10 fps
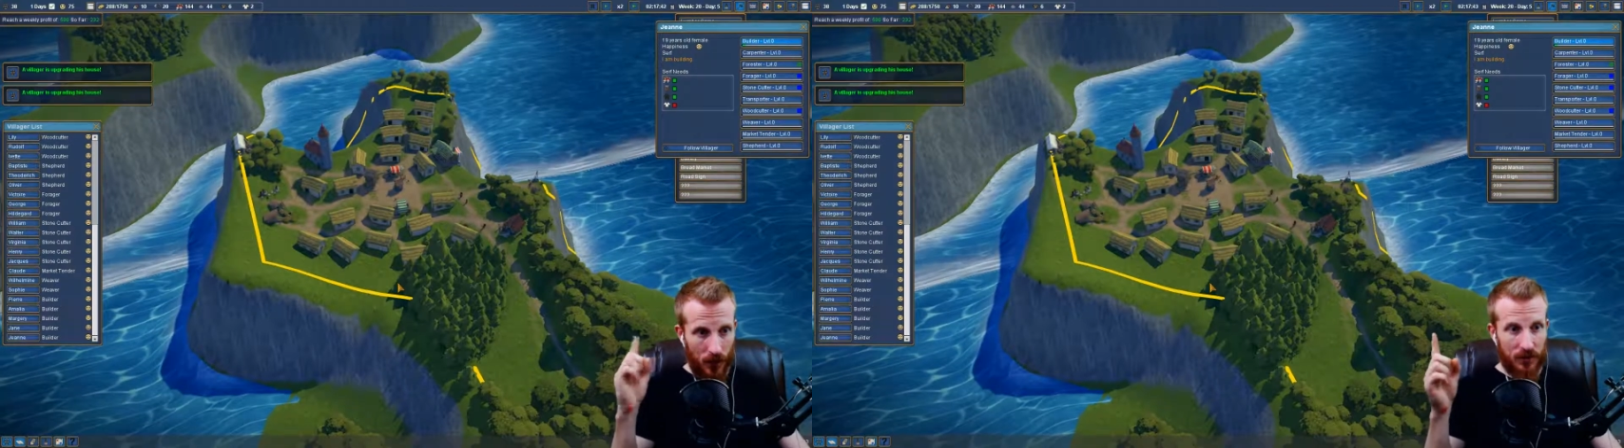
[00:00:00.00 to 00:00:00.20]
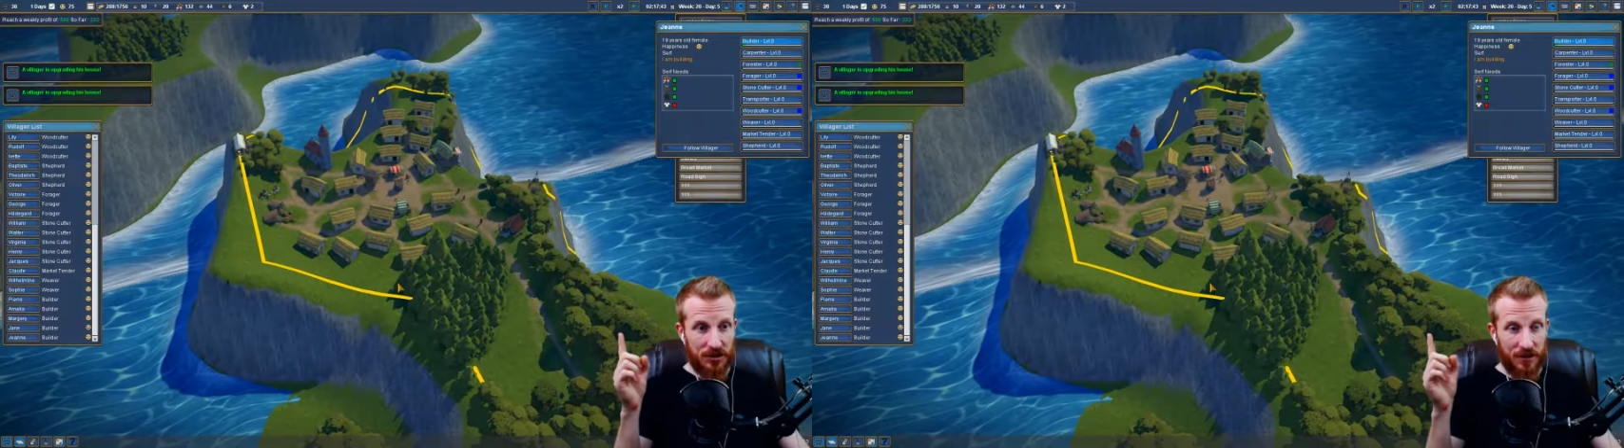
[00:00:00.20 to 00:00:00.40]

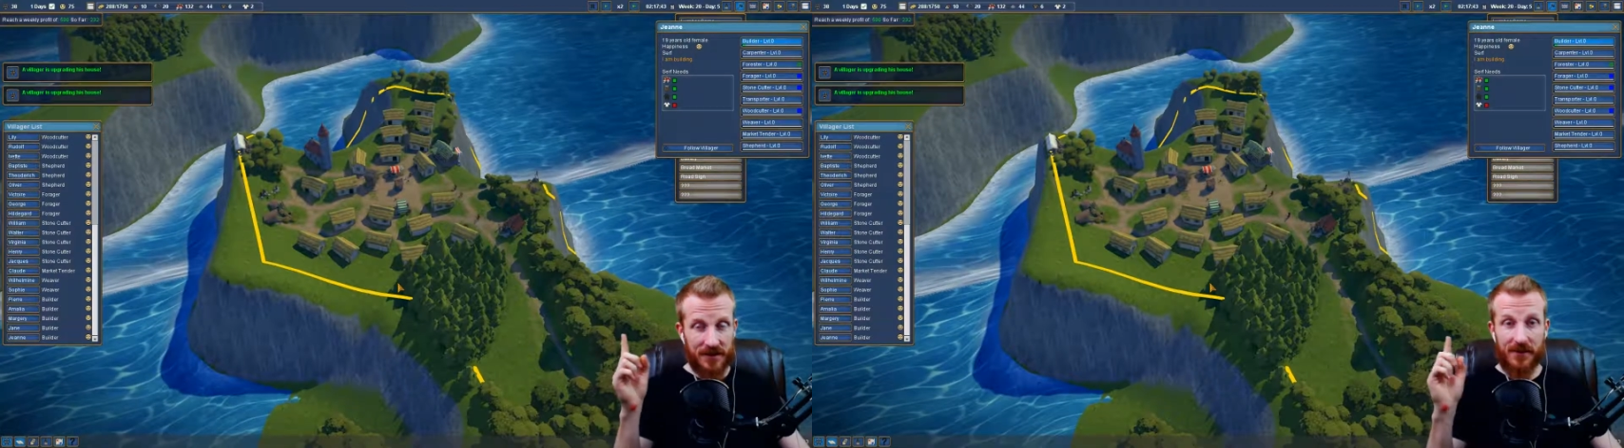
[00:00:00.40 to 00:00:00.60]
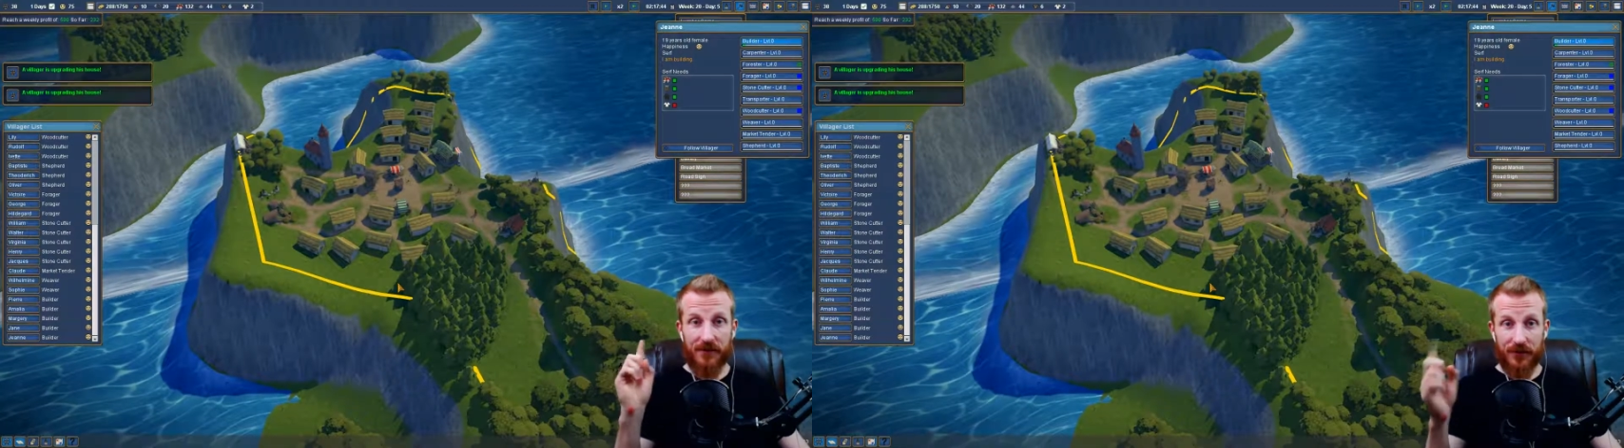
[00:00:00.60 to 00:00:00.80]
which
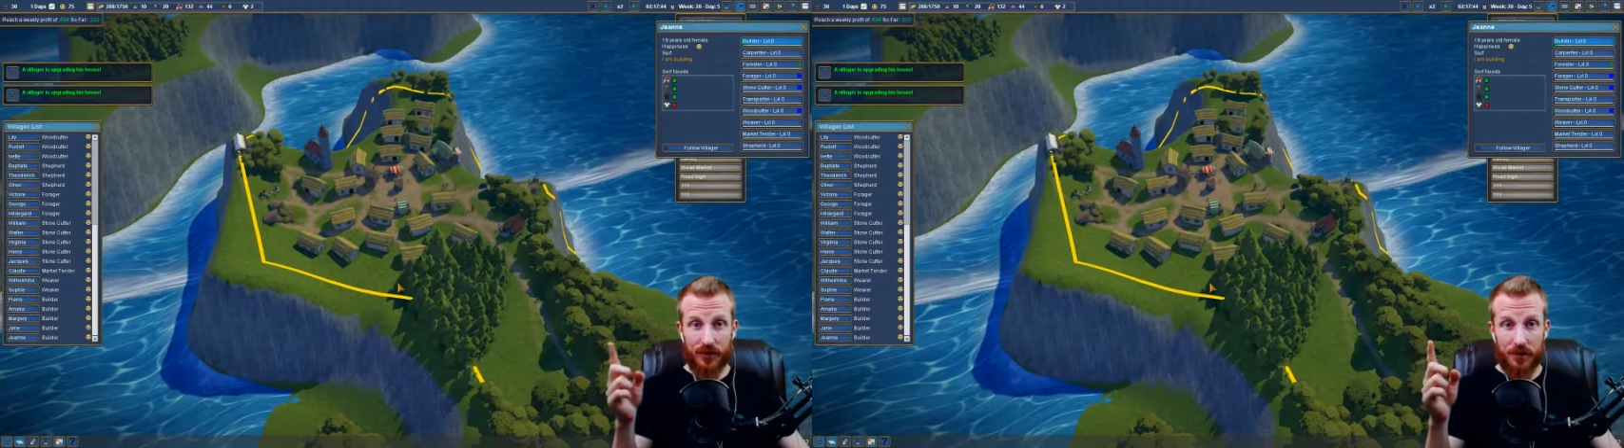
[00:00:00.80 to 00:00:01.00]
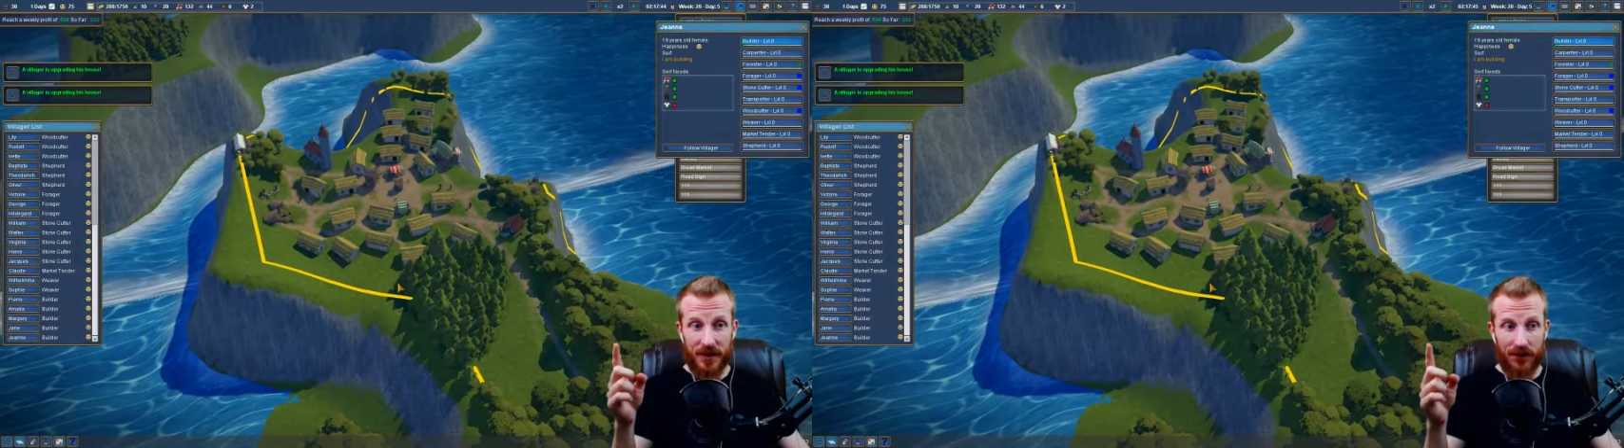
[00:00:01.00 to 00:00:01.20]
means the
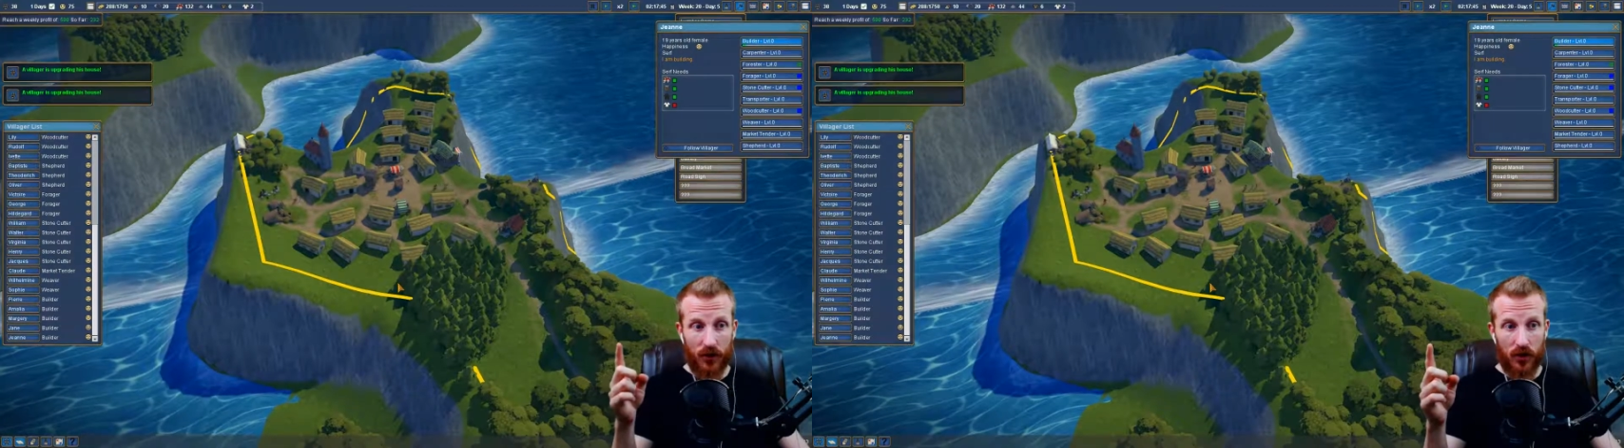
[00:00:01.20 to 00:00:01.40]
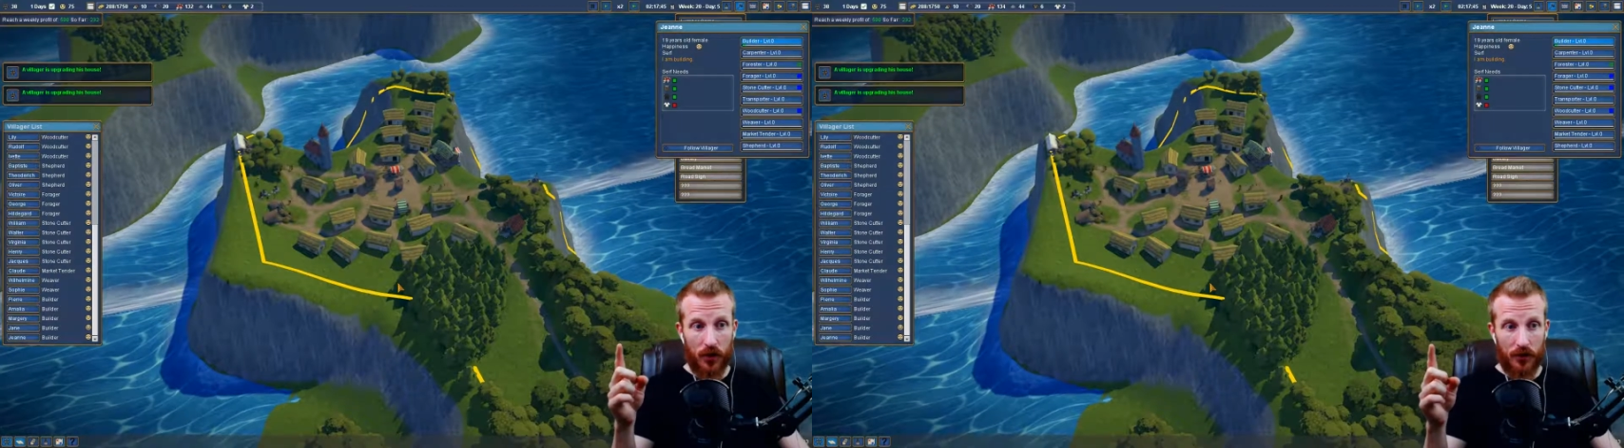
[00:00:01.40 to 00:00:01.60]
first bit of
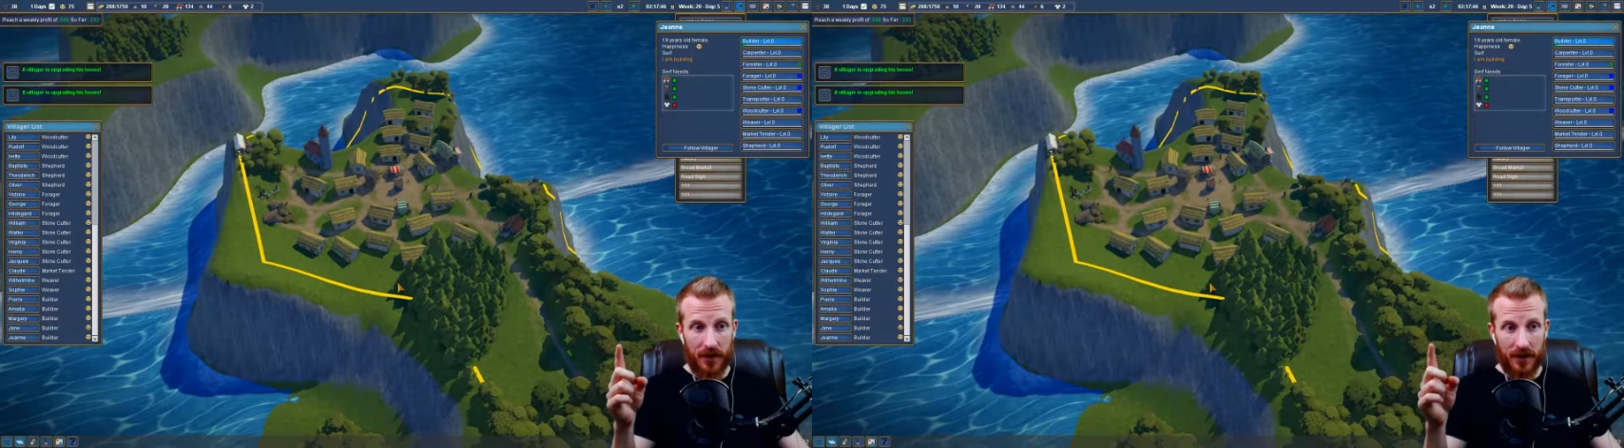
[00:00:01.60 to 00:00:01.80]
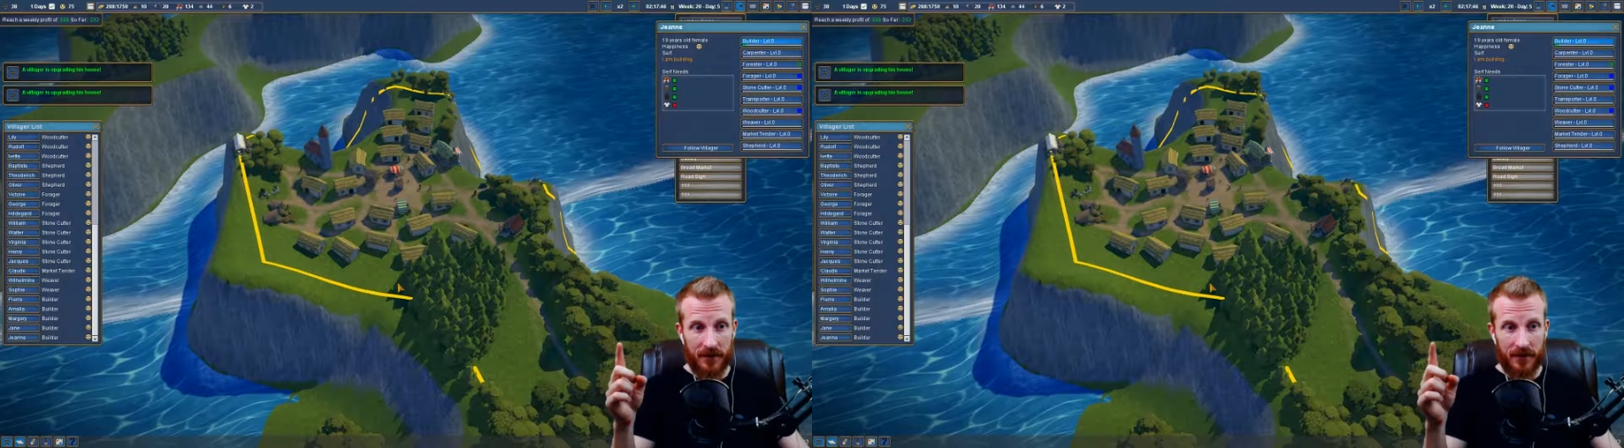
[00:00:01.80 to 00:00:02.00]

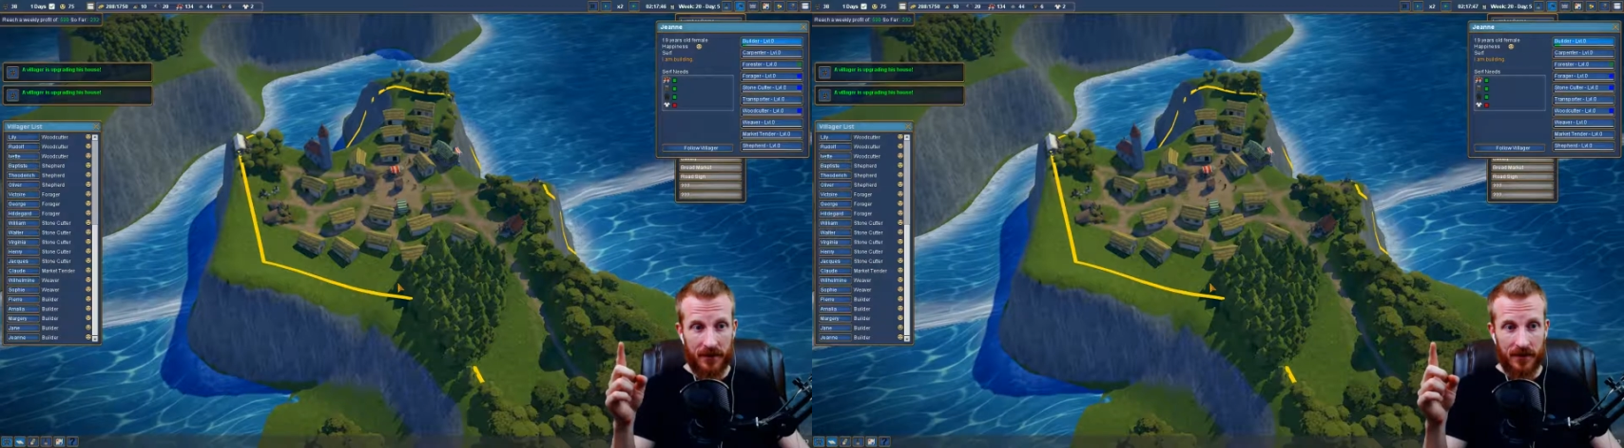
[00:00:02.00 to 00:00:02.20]
clothing